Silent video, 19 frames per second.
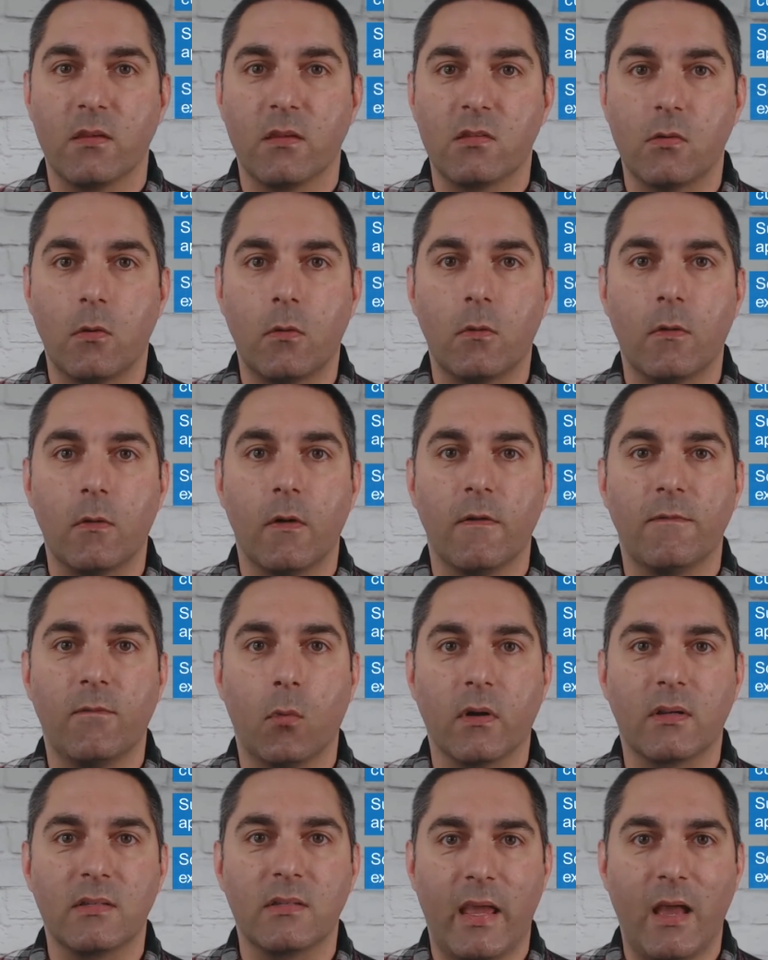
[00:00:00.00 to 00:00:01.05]
So,
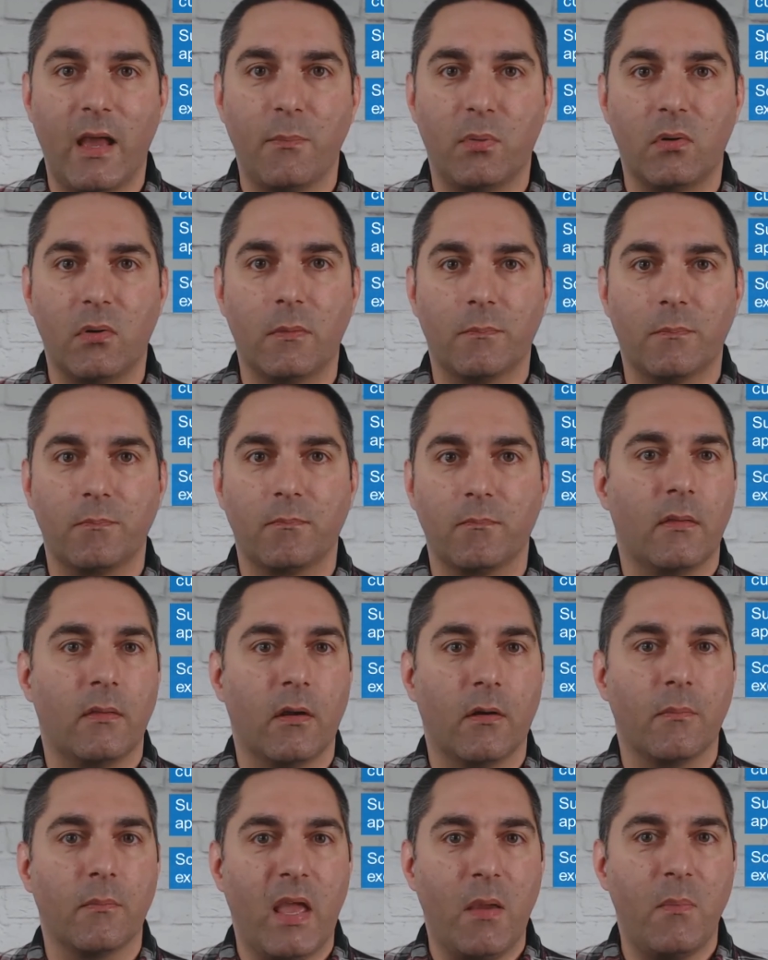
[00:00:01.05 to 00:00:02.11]
for example,
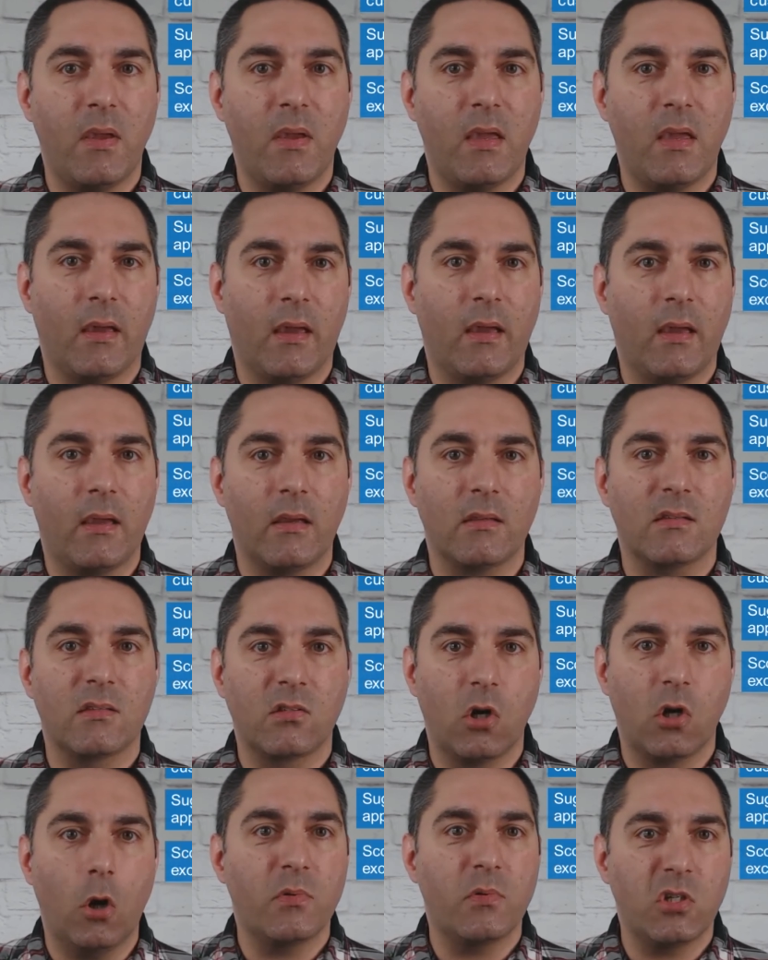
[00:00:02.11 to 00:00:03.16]
there may be a
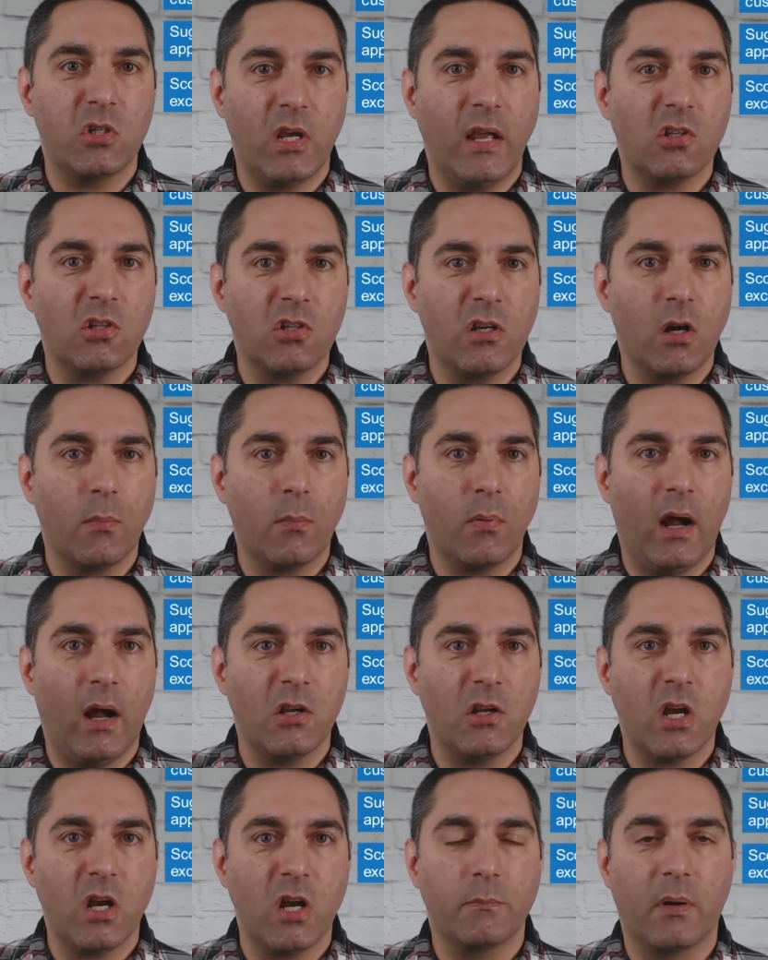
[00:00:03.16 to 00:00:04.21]
scope change to your
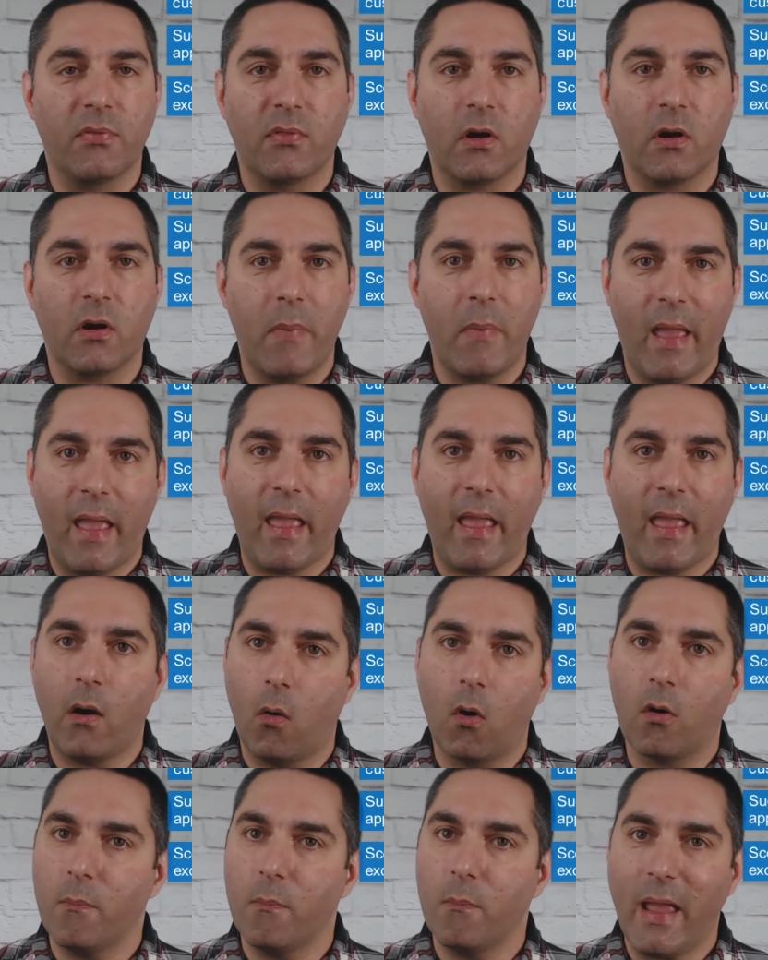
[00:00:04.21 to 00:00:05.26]
project, but there may
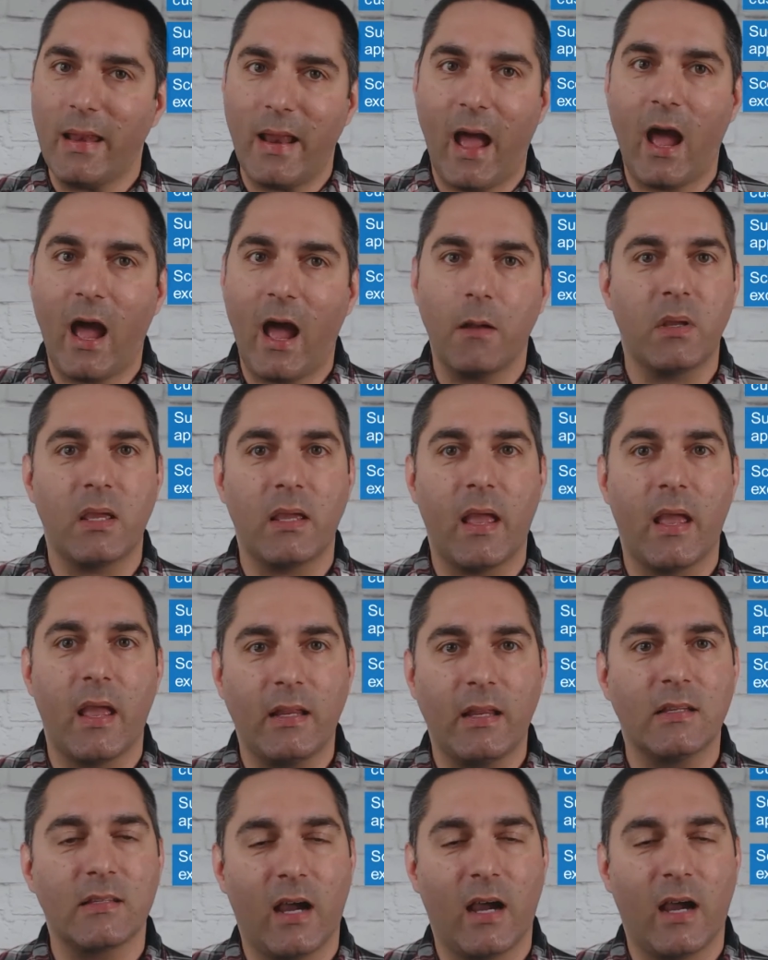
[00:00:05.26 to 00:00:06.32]
or may not be
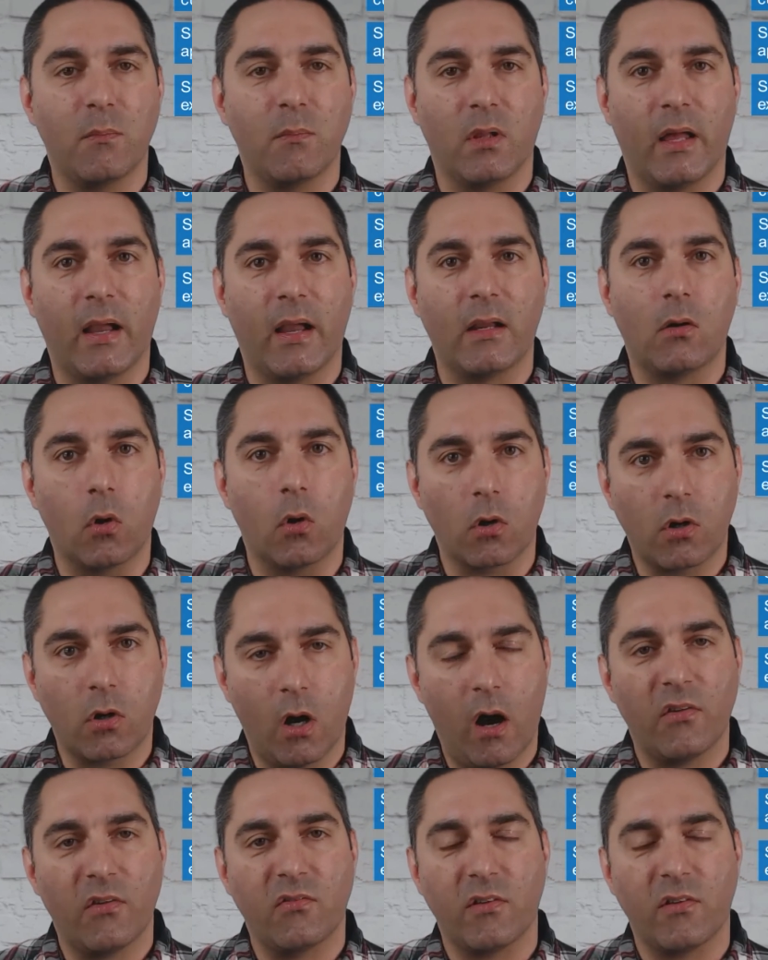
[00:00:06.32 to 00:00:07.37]
any timeline or
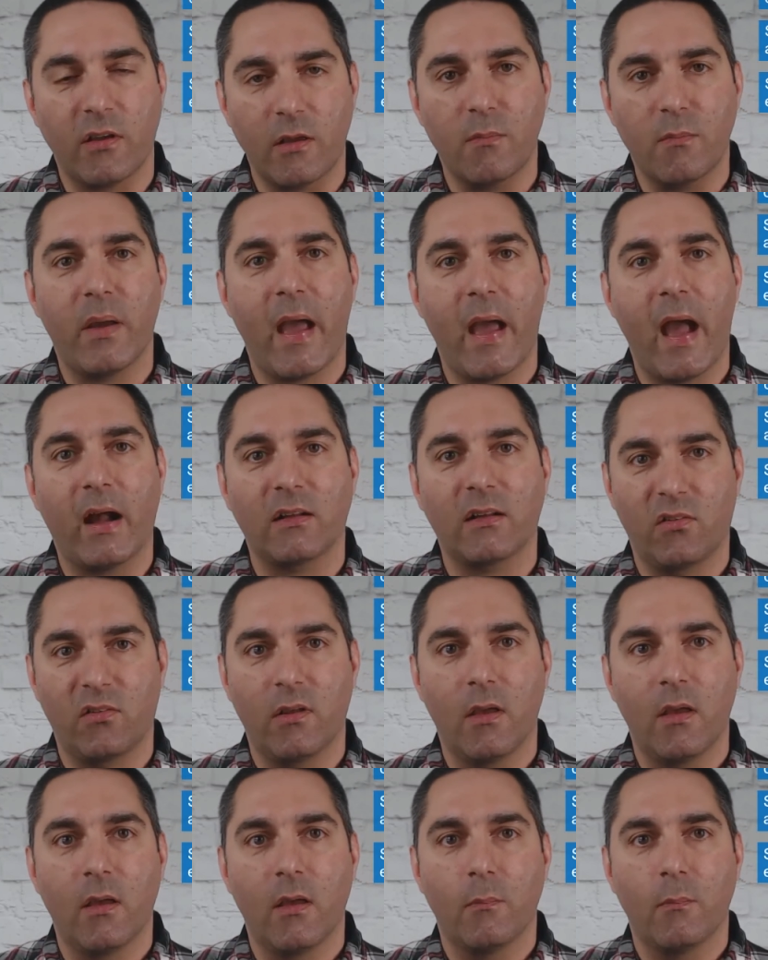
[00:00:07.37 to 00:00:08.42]
cost
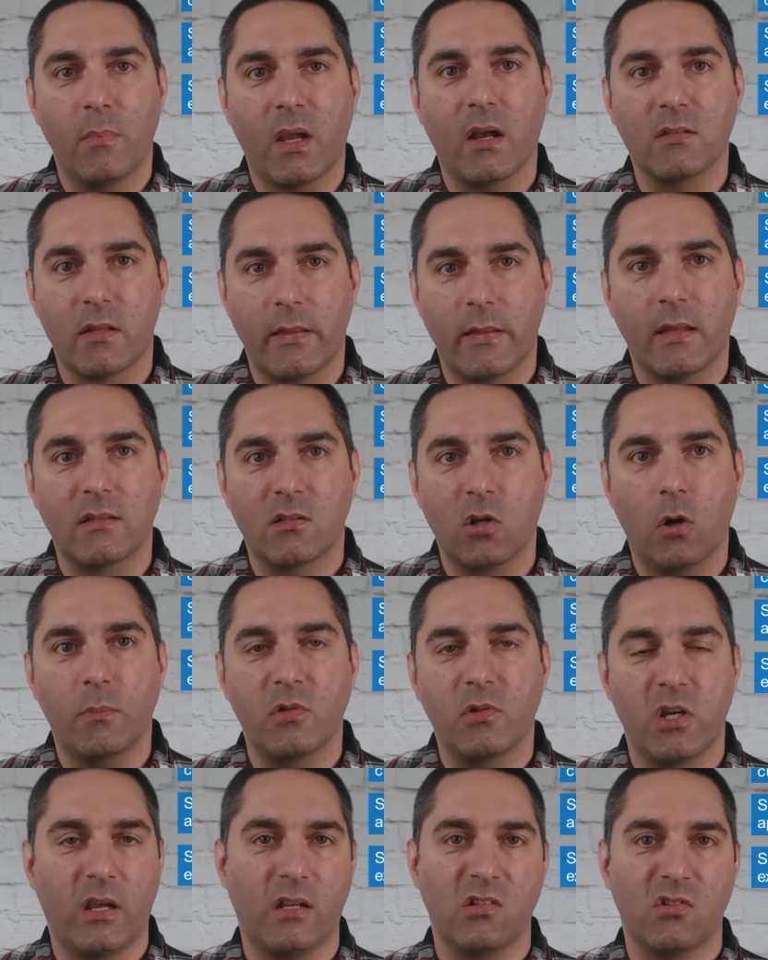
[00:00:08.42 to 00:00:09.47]
impacts because of that
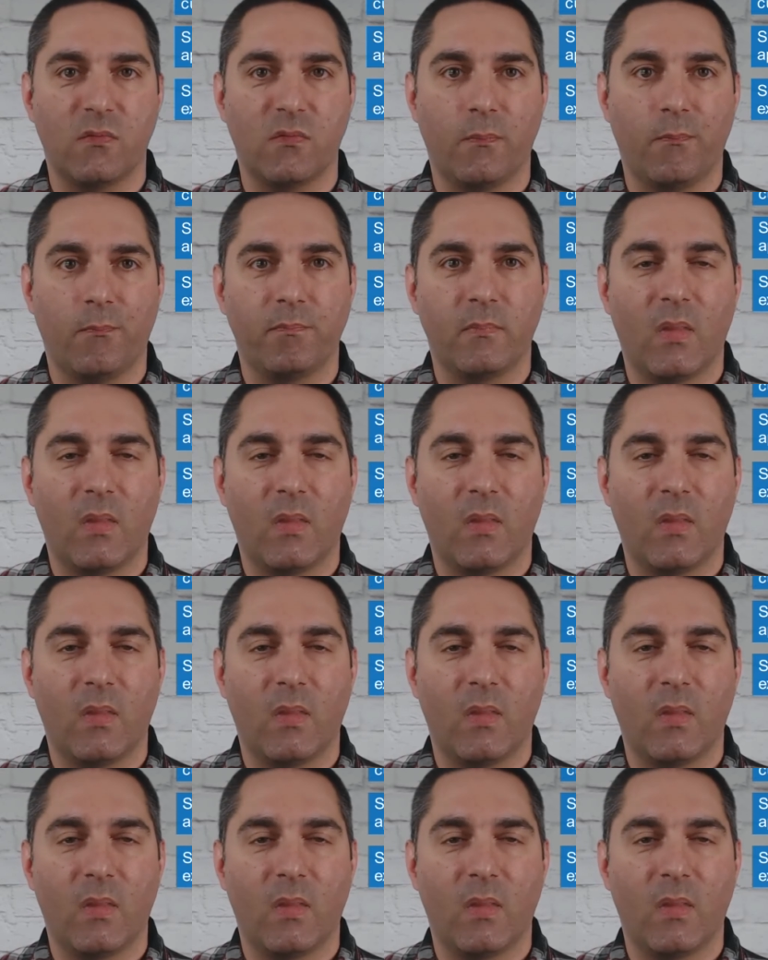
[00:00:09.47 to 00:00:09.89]
scope change.